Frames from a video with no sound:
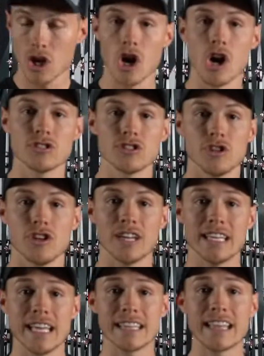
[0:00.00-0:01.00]
causing you to
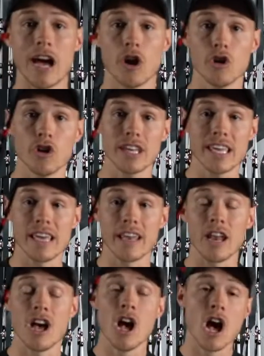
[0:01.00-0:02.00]
dig that hook
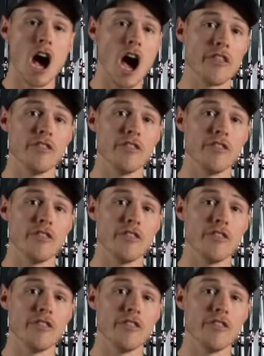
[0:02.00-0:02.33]
in.